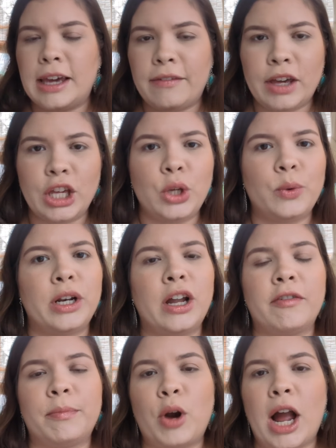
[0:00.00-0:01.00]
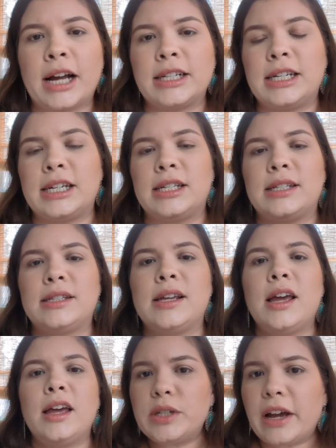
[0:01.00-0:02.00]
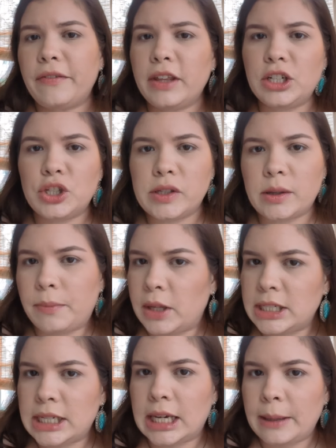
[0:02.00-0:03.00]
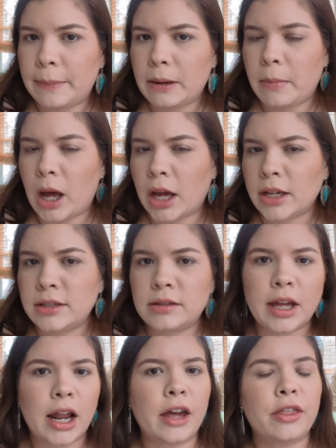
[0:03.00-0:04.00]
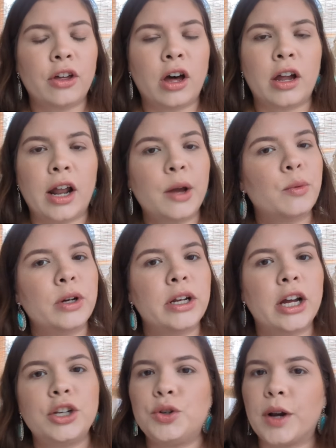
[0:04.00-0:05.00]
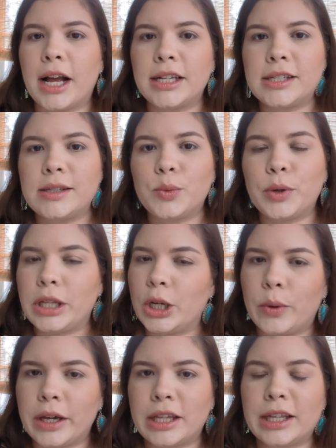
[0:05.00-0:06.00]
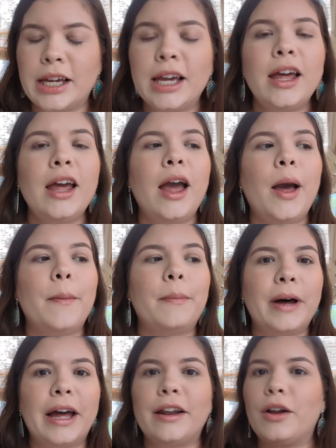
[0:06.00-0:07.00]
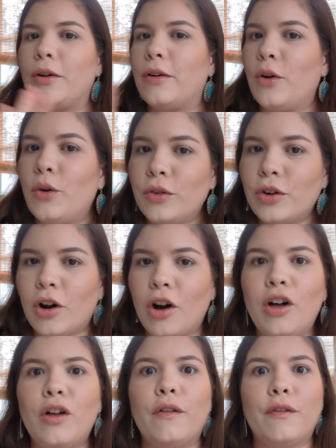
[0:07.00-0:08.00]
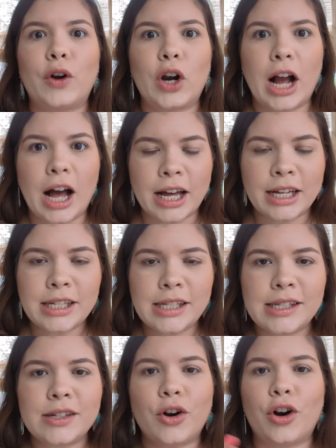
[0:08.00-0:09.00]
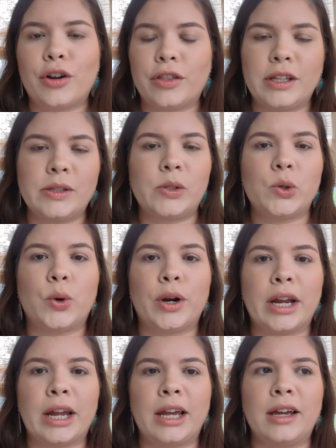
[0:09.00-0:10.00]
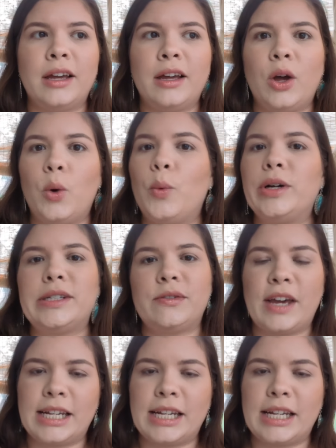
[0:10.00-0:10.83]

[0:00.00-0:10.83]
giving you enough practice. So definitely just something to keep in mind that I thought I would address really quickly. But overall, for us, Hearth and Story was